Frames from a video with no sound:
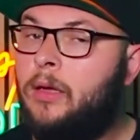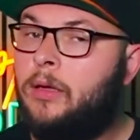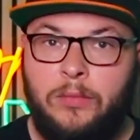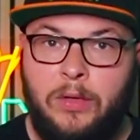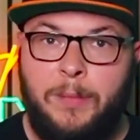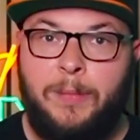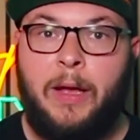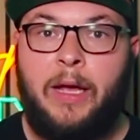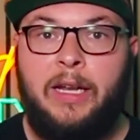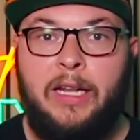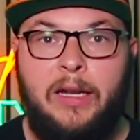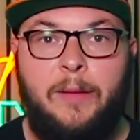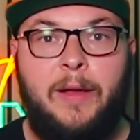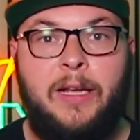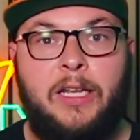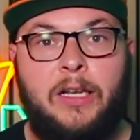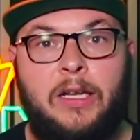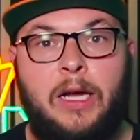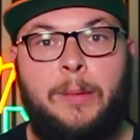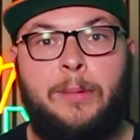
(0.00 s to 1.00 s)
you probably need to
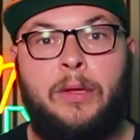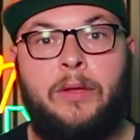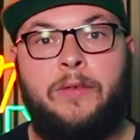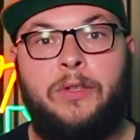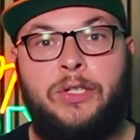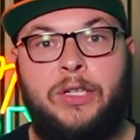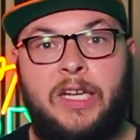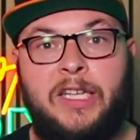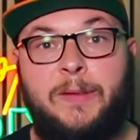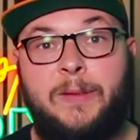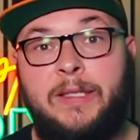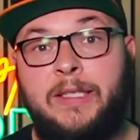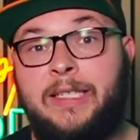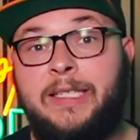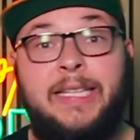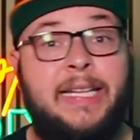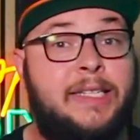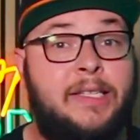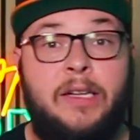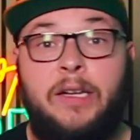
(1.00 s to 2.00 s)
make a couple of adjustments
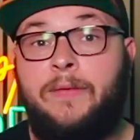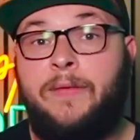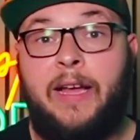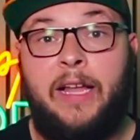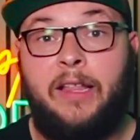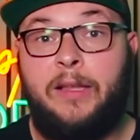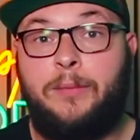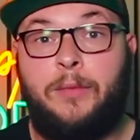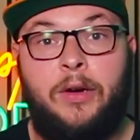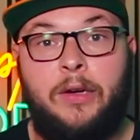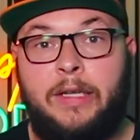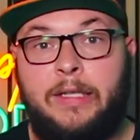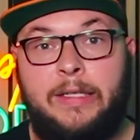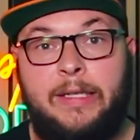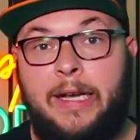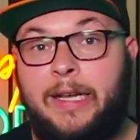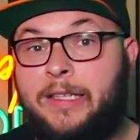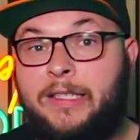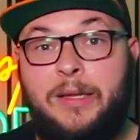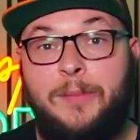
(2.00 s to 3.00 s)
because that's not a valid market
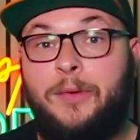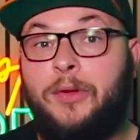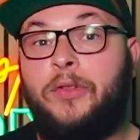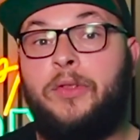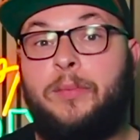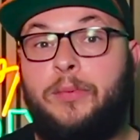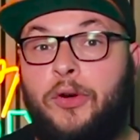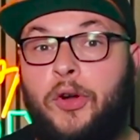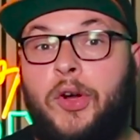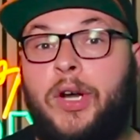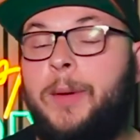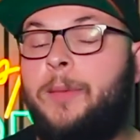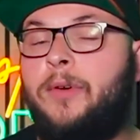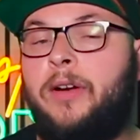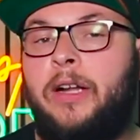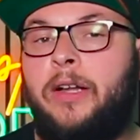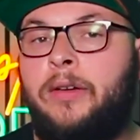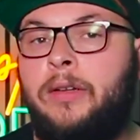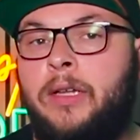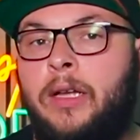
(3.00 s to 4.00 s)
size to build the program
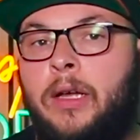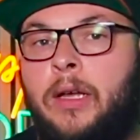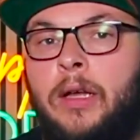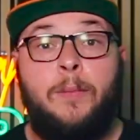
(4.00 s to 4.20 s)
around.